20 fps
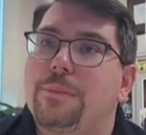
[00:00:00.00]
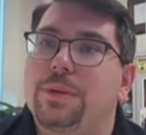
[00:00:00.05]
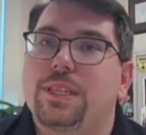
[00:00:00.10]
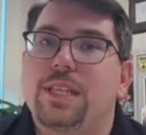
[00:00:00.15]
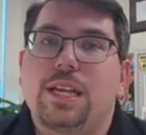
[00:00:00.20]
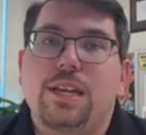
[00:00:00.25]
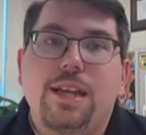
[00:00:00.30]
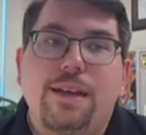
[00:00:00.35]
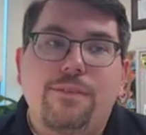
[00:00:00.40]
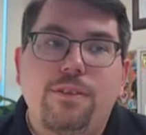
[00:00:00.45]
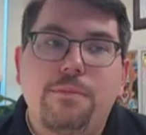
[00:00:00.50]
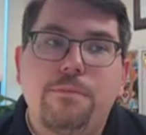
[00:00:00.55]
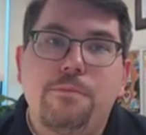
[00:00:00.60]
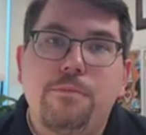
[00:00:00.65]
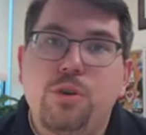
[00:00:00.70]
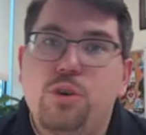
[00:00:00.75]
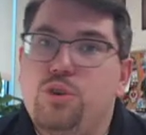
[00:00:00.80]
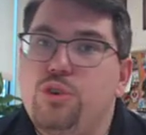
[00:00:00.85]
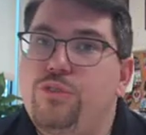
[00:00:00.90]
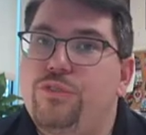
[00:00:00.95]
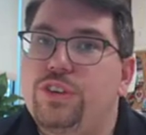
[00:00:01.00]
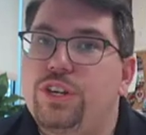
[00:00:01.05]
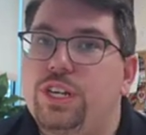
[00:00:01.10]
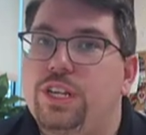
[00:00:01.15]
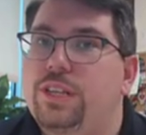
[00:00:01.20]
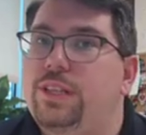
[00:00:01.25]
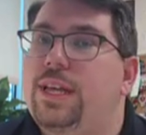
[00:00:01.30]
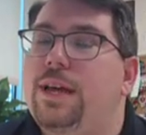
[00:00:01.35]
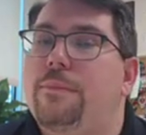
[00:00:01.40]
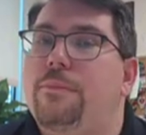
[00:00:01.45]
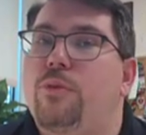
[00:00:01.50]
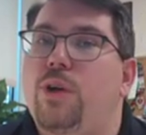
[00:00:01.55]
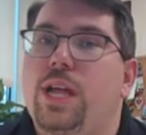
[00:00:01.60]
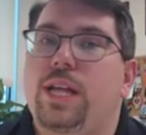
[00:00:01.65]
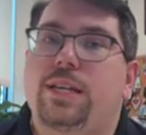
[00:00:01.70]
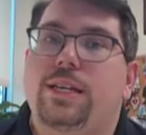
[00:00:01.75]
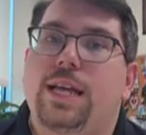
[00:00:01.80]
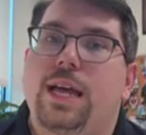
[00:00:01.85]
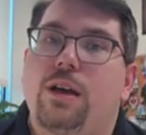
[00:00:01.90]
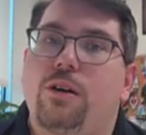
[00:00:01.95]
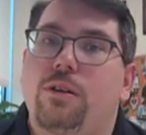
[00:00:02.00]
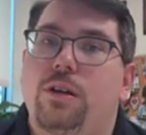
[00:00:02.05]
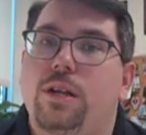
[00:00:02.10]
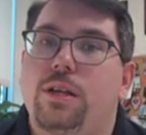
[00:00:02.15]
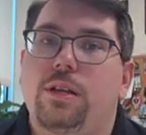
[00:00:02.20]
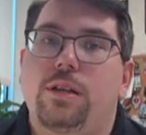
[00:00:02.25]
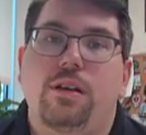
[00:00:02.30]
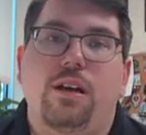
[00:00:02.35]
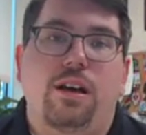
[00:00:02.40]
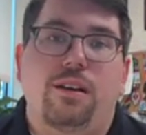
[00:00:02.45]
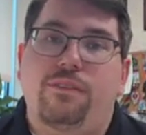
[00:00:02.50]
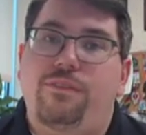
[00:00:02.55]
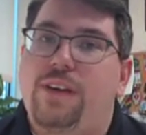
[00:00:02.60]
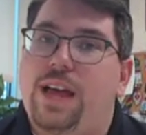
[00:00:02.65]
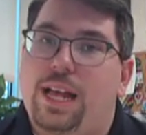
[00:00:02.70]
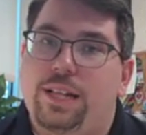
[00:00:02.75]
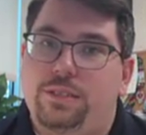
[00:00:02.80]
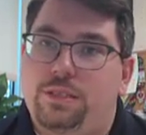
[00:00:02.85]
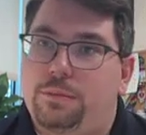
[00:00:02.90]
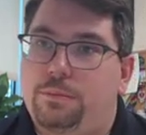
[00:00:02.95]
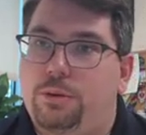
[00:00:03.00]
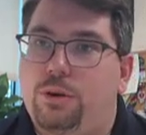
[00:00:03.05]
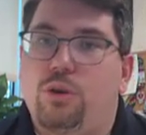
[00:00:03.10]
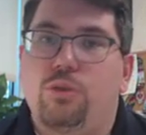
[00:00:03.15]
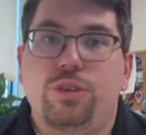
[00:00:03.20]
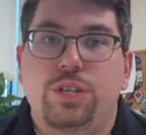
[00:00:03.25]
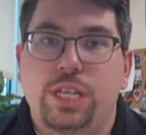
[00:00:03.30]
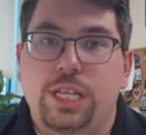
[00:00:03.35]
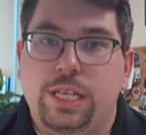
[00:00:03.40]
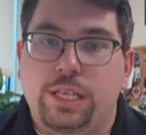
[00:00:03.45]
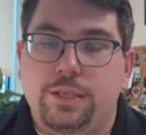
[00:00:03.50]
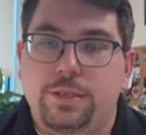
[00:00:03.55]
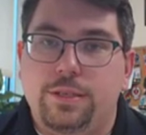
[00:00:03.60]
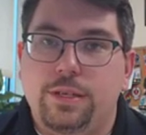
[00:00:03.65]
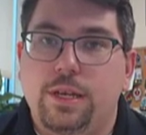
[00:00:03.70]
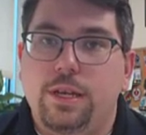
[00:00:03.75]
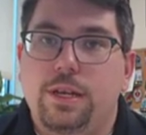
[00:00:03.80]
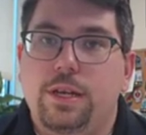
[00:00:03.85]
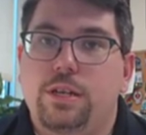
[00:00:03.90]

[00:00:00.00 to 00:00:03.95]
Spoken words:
but they never move into that breakdown of fats and proteins